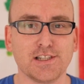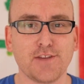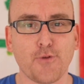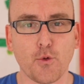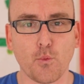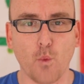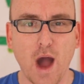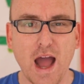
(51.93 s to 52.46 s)

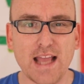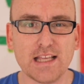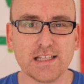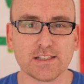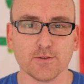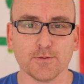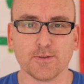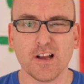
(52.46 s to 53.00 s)
different
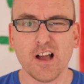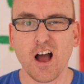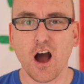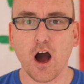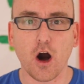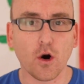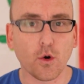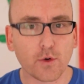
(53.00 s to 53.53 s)
ways of
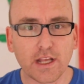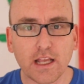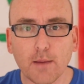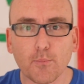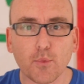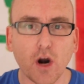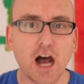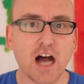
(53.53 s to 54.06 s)
holding a
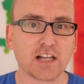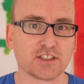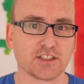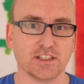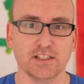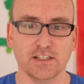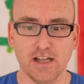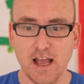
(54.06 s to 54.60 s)
brush and